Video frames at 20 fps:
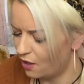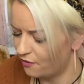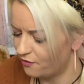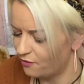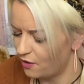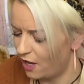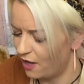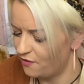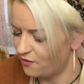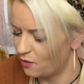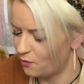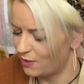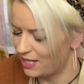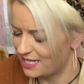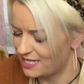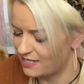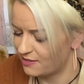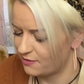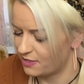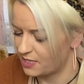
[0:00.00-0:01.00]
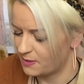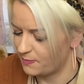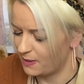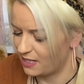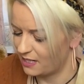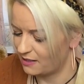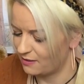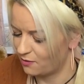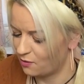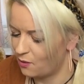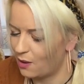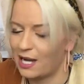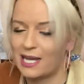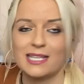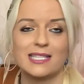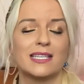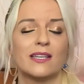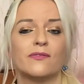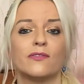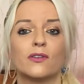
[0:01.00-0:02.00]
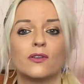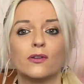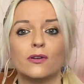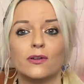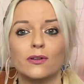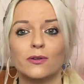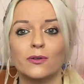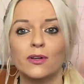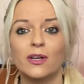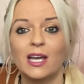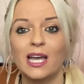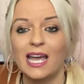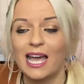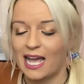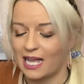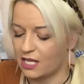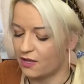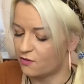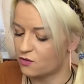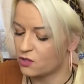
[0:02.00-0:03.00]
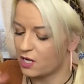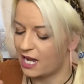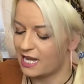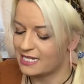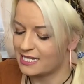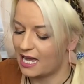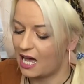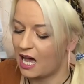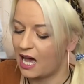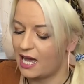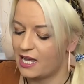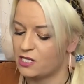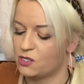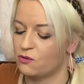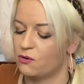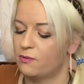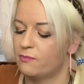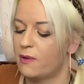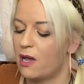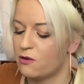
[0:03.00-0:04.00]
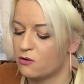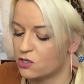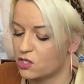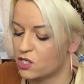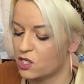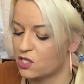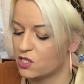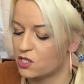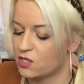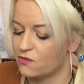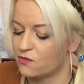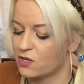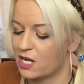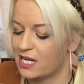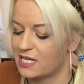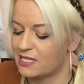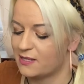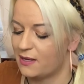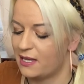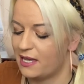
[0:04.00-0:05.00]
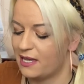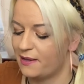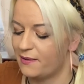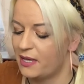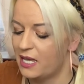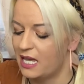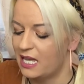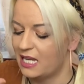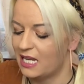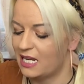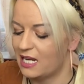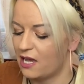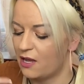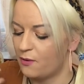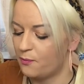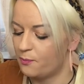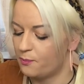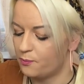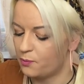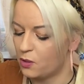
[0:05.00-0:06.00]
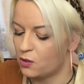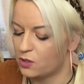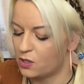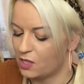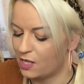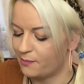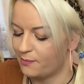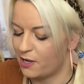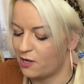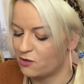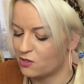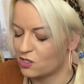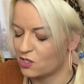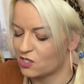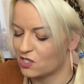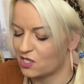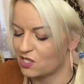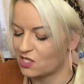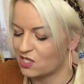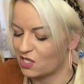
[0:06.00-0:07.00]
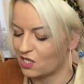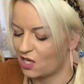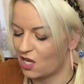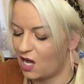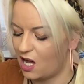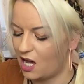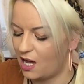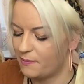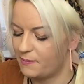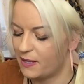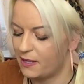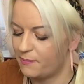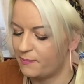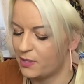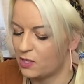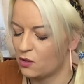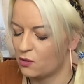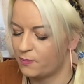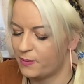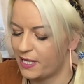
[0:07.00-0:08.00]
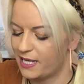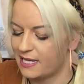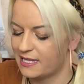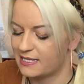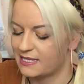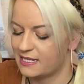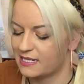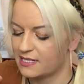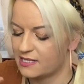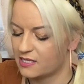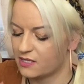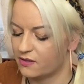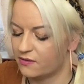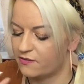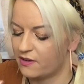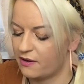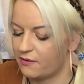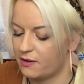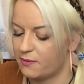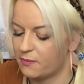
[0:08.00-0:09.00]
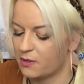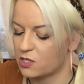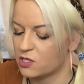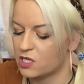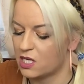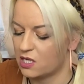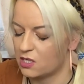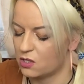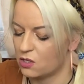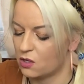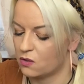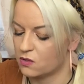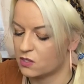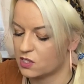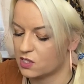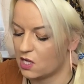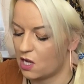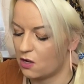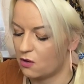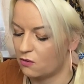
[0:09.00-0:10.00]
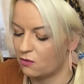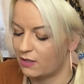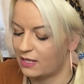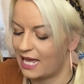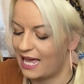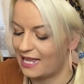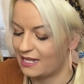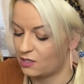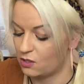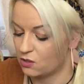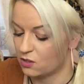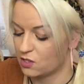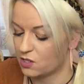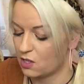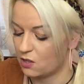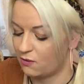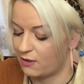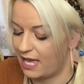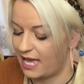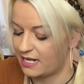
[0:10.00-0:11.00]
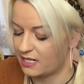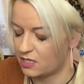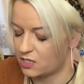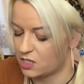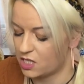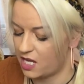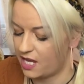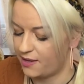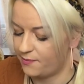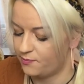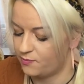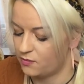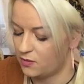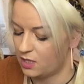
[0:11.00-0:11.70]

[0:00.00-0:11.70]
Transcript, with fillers: of over winter, it's been quite difficult, and you've tried to hide your emotions, you've tried to, you know, put the emotions under the carpet, but your person is still very much in your soul and your soul energy.